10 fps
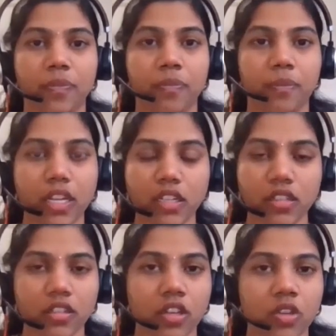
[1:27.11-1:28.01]
But
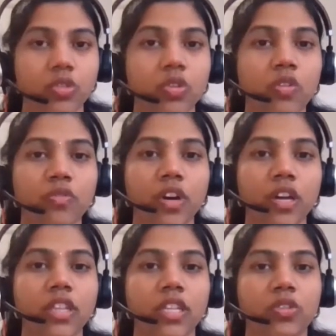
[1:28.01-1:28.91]
so
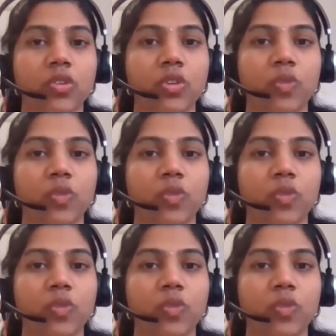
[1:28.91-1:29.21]
far, they sold